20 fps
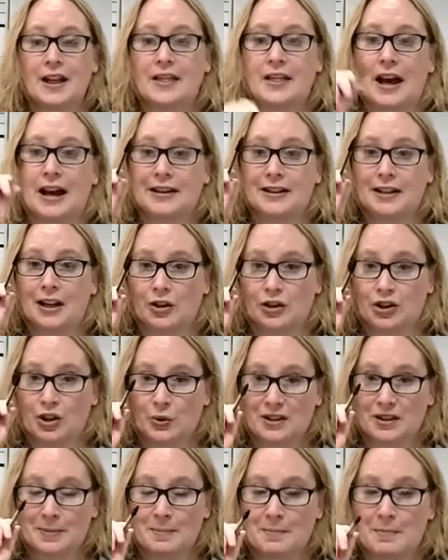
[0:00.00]
That tells you
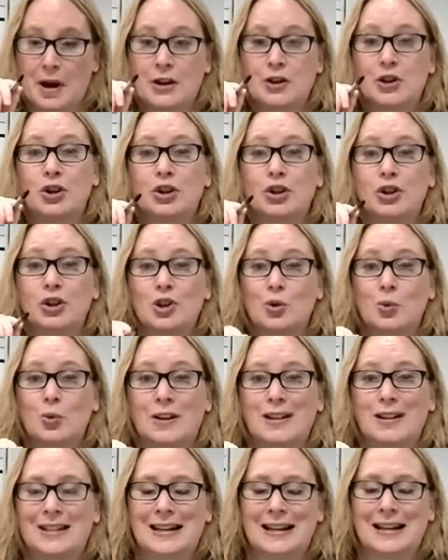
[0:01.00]
it's measure
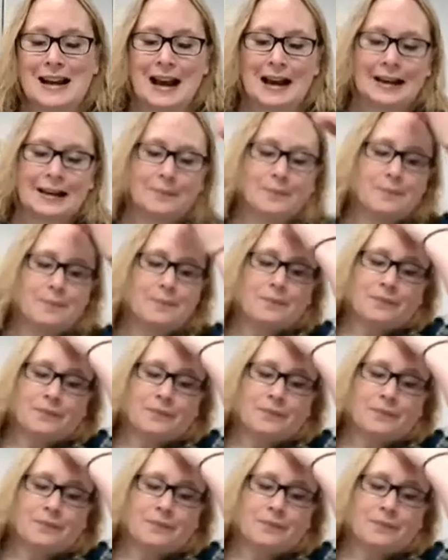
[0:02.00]
29.